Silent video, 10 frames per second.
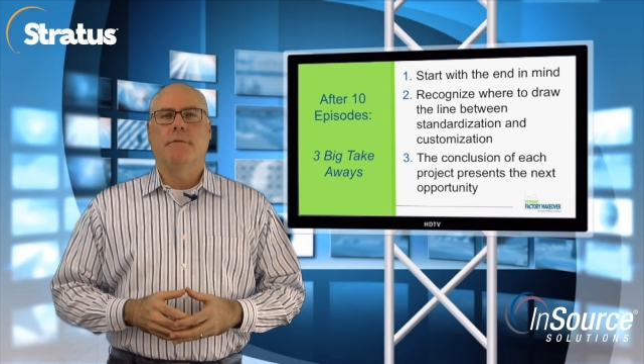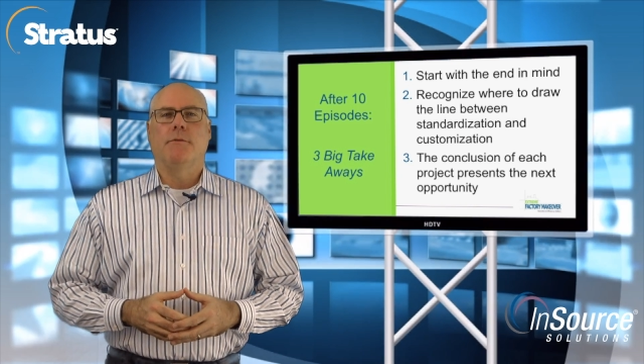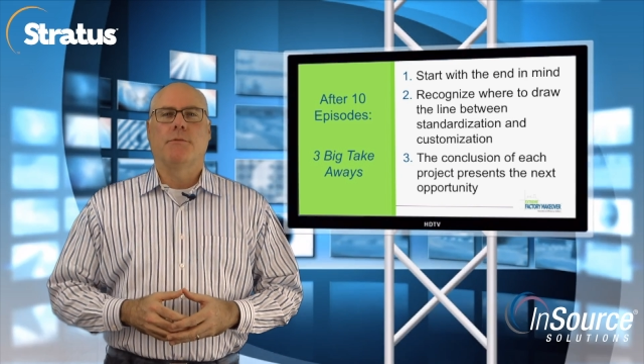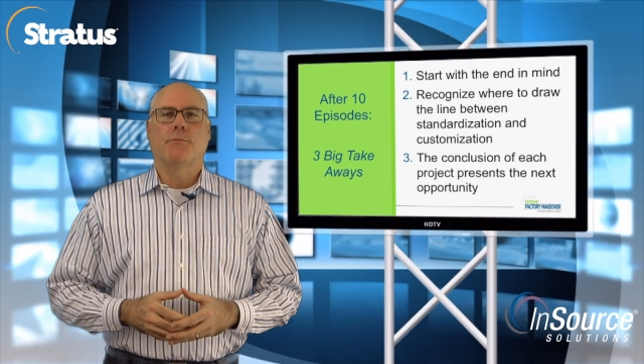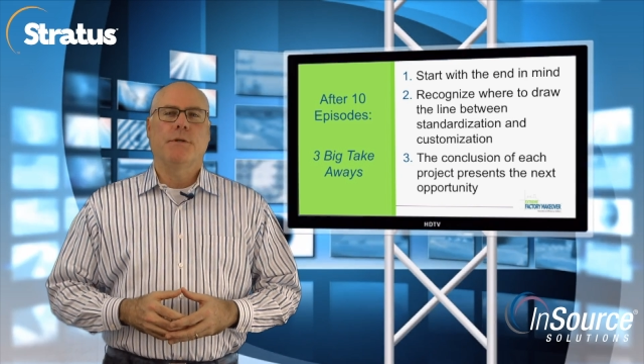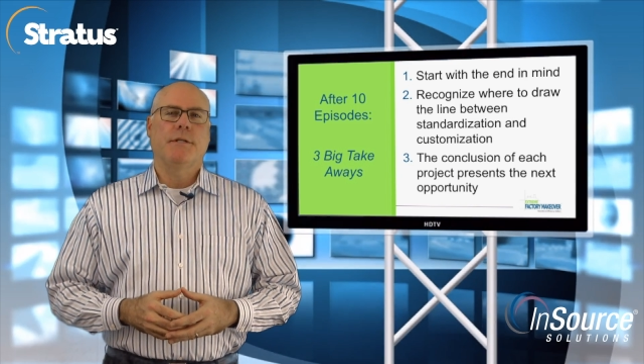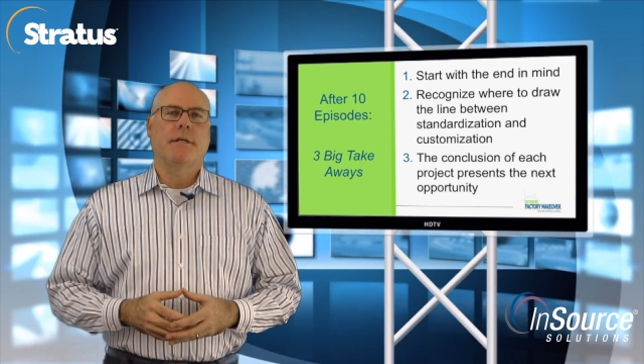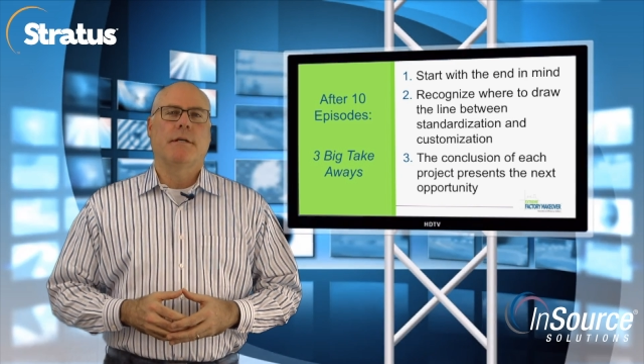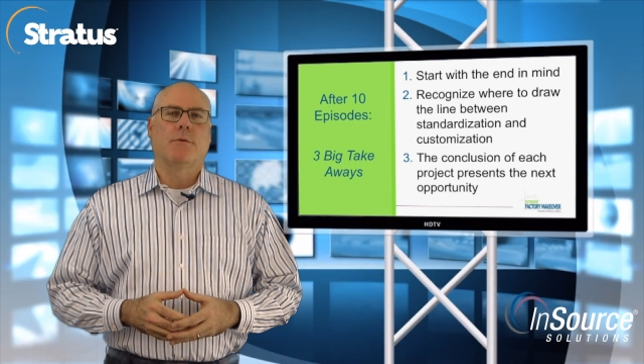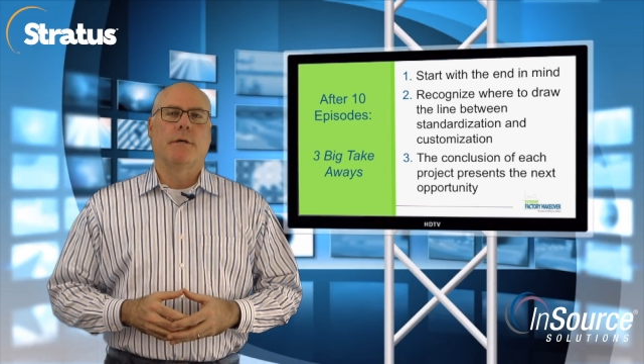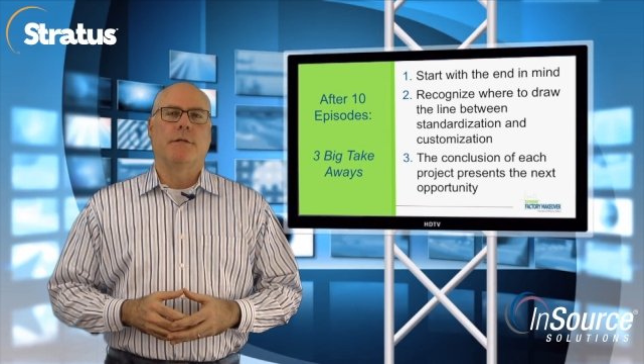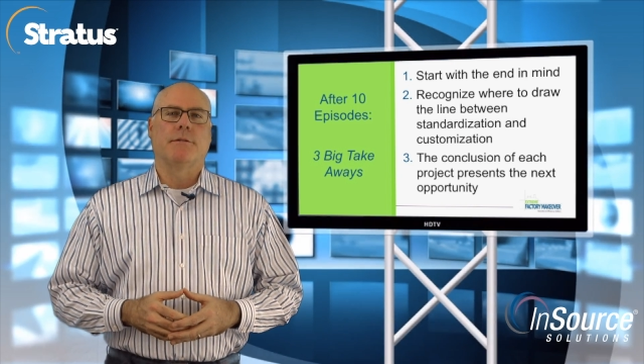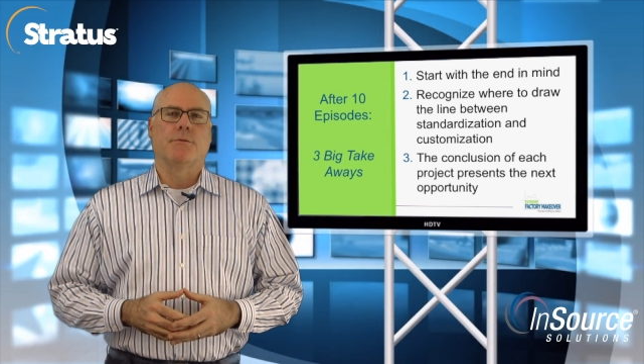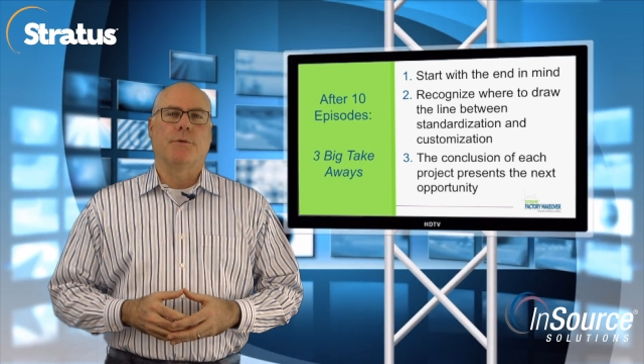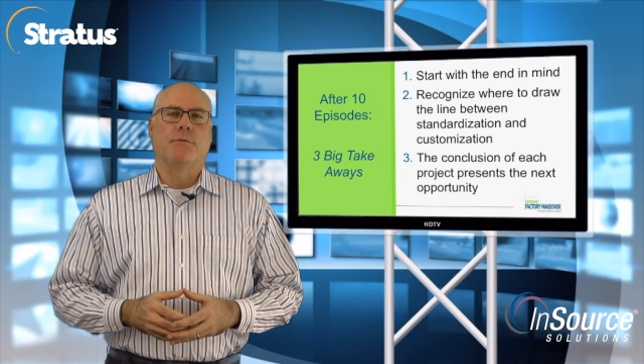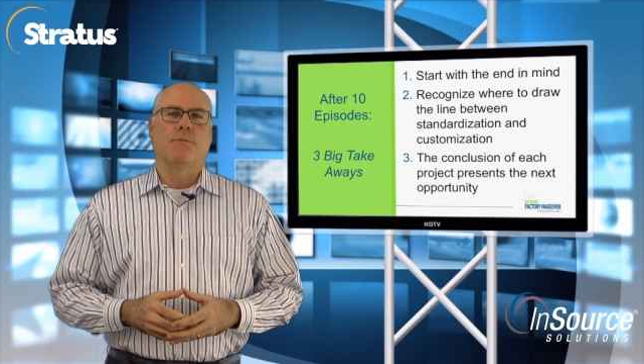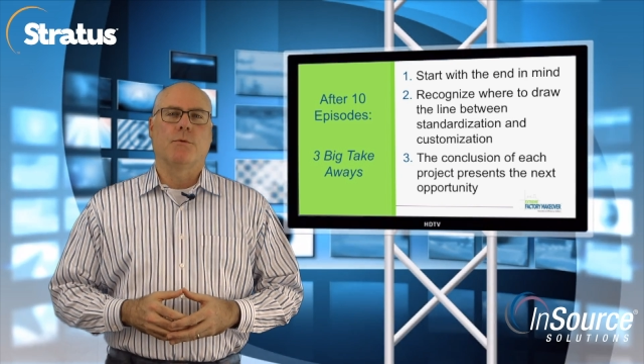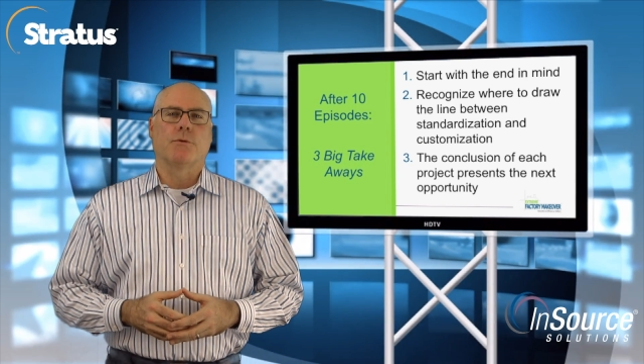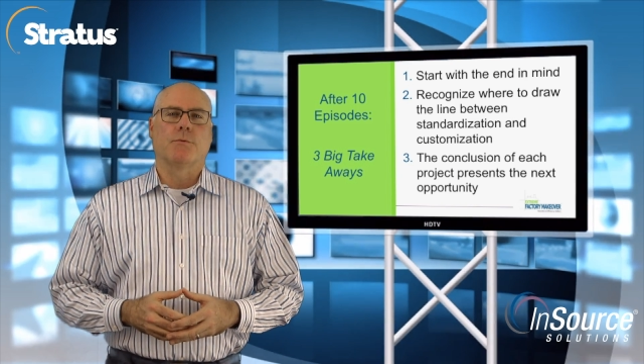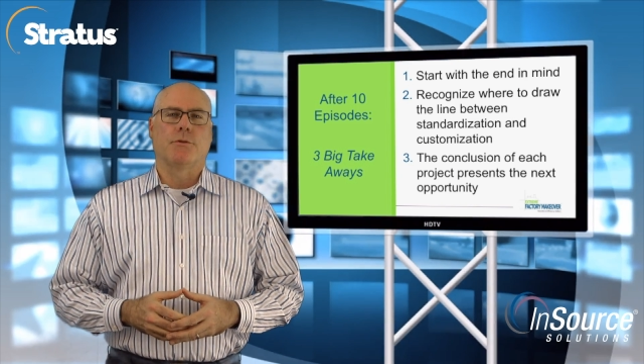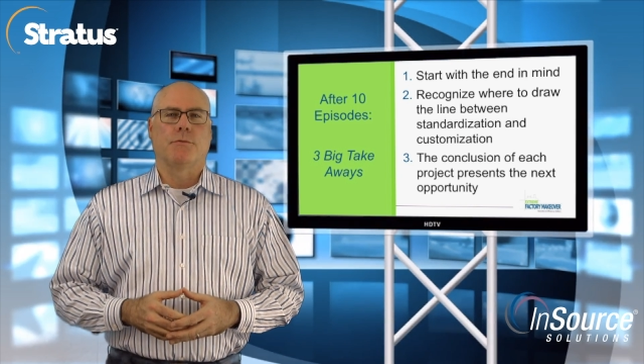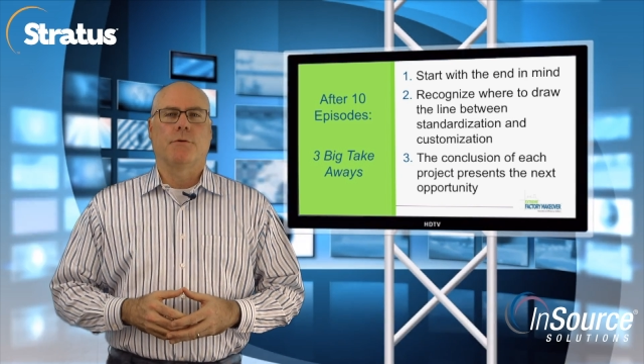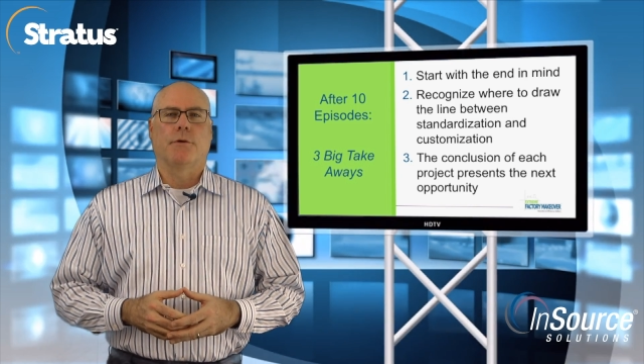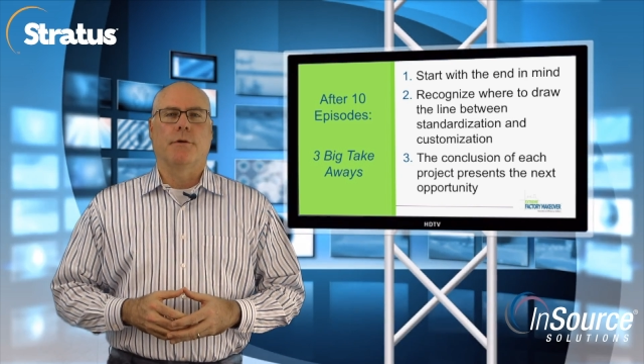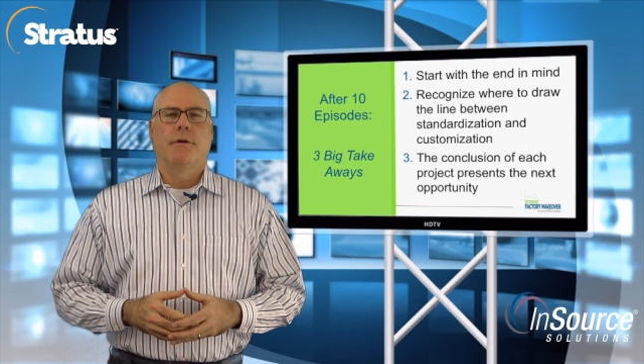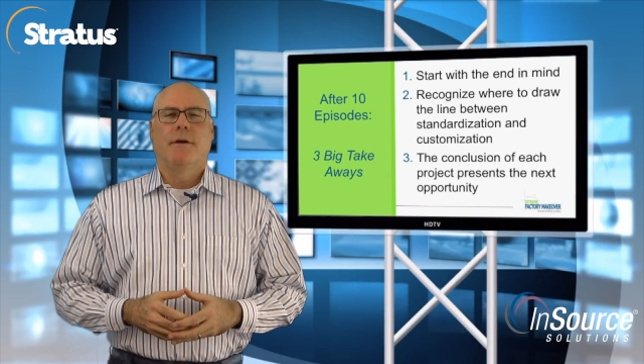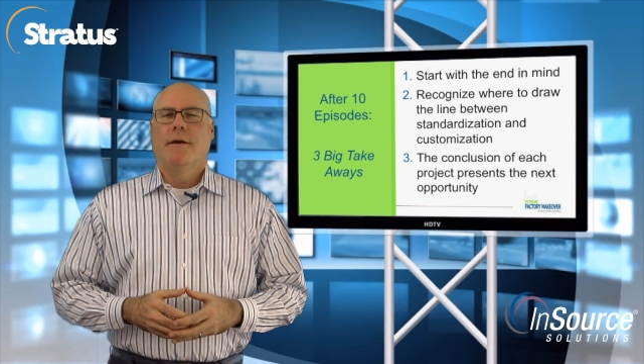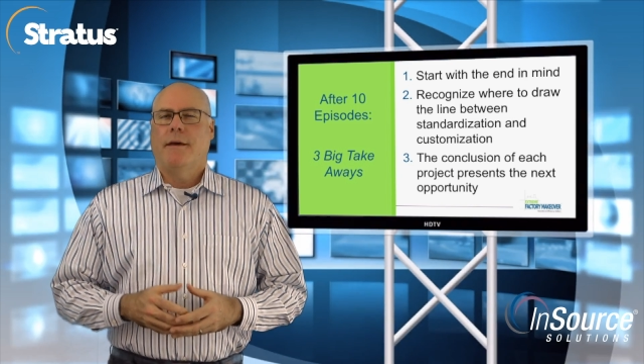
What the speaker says: give you 3 takeaways that reinforce what you've heard,